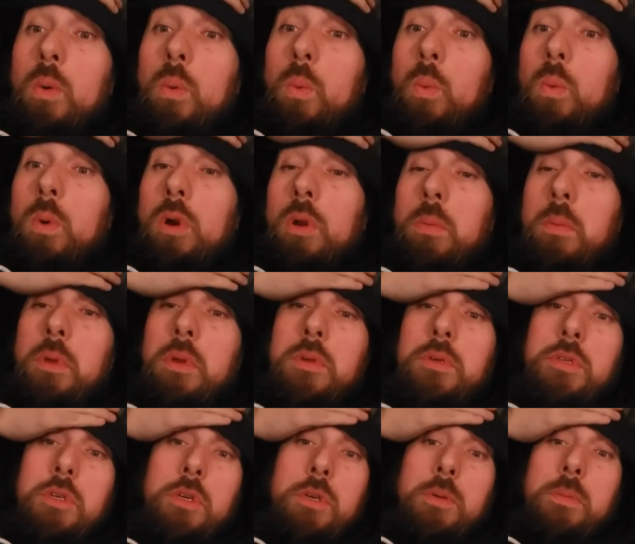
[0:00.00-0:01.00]
What up,
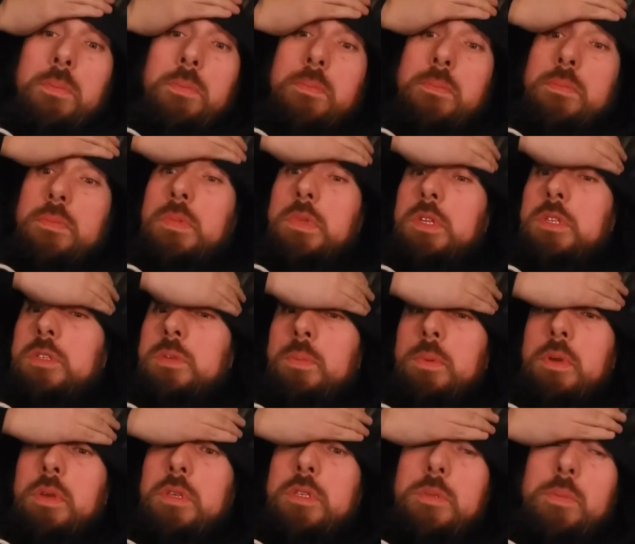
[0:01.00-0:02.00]
YouTube? It's
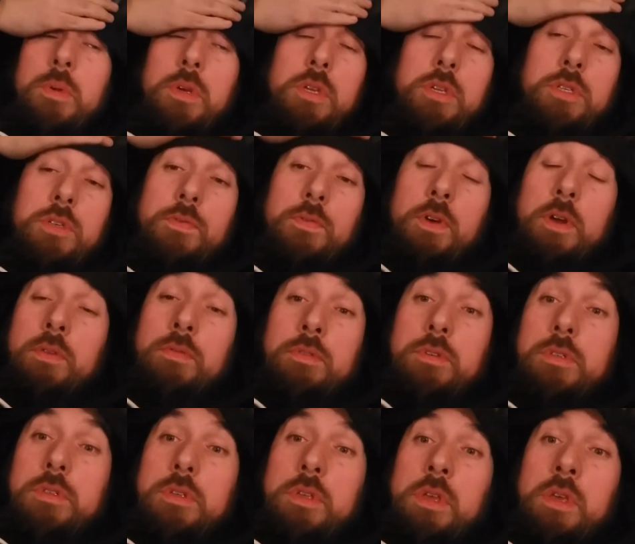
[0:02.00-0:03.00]
me, it's your
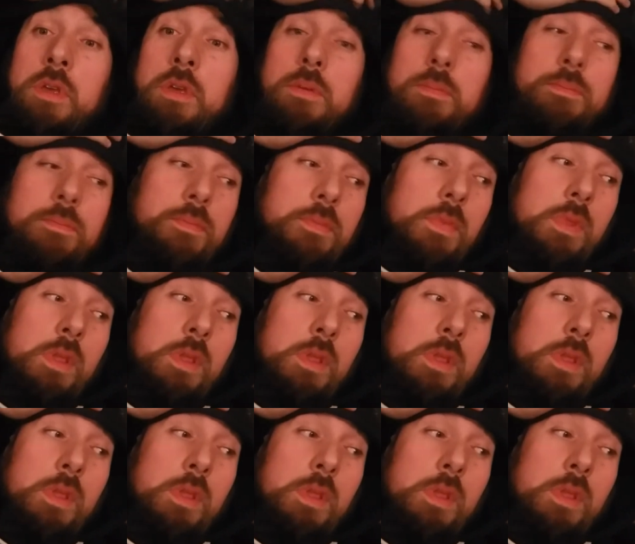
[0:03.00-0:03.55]
favourite Steve.